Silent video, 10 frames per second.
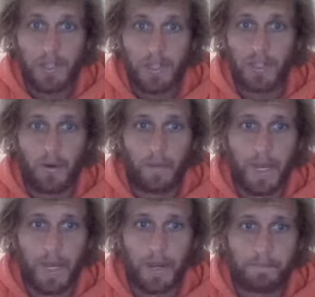So I
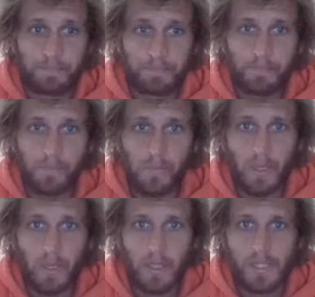mean,
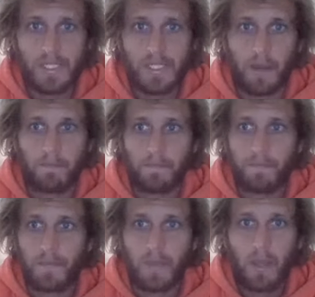it's
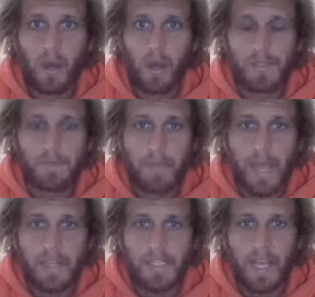um, I was
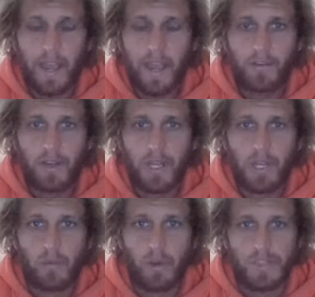amazed how accurate he
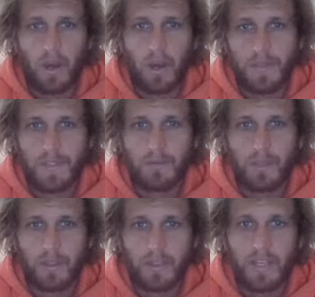was. I was
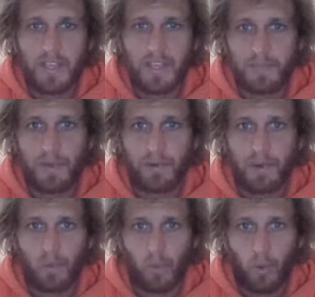doing the tech
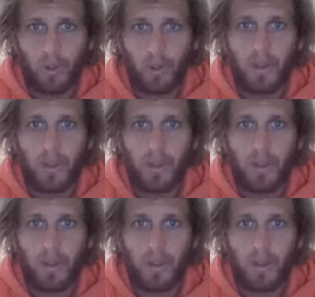spirit war.